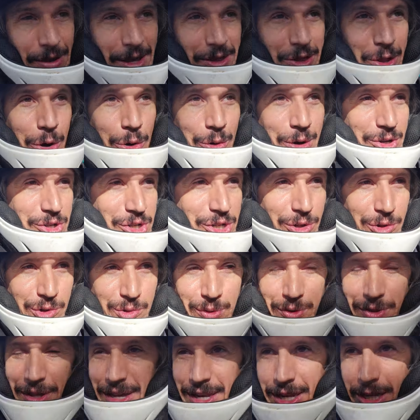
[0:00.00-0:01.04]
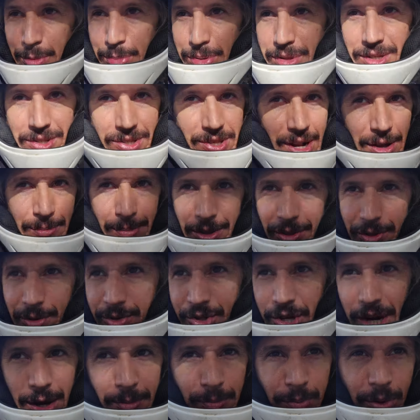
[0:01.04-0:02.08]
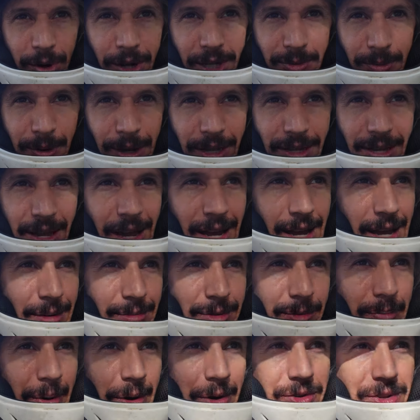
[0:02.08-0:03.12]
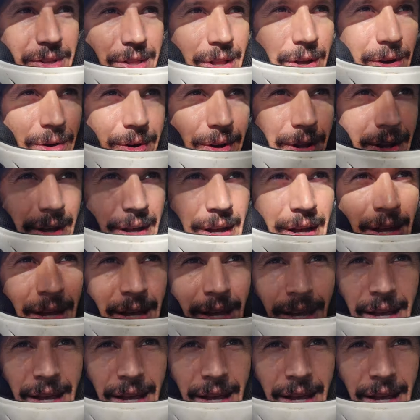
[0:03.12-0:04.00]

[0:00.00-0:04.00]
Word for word: had no issues with any police, and I've been through checkpoints many times in Barcelona,